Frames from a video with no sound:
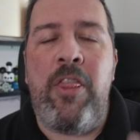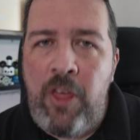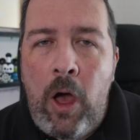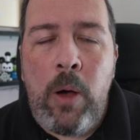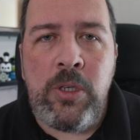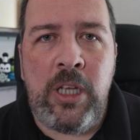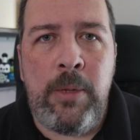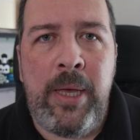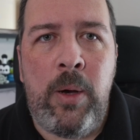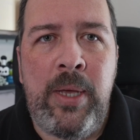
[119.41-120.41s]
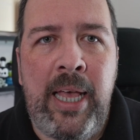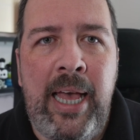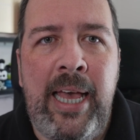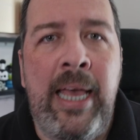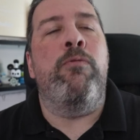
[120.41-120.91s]
I thought I was gonna be
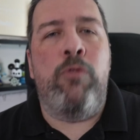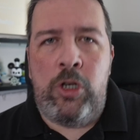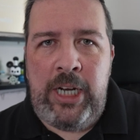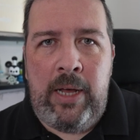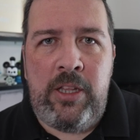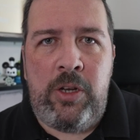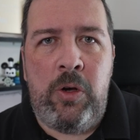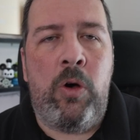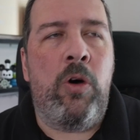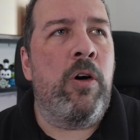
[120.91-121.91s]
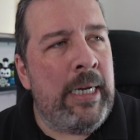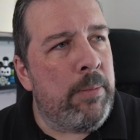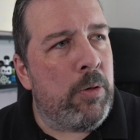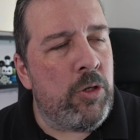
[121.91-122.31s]
okay, rushing out the door, didn't put